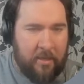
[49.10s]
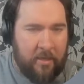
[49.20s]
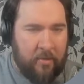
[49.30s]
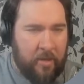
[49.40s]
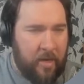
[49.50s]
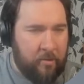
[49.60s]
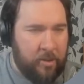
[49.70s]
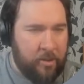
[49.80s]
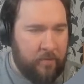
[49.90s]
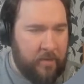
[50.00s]
that it was
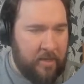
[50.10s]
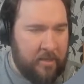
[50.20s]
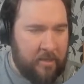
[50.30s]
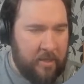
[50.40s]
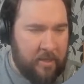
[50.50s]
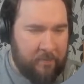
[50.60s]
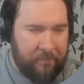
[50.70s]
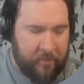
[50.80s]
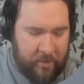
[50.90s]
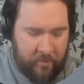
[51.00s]
due yesterday,
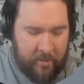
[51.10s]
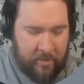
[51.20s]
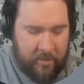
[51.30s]
so I can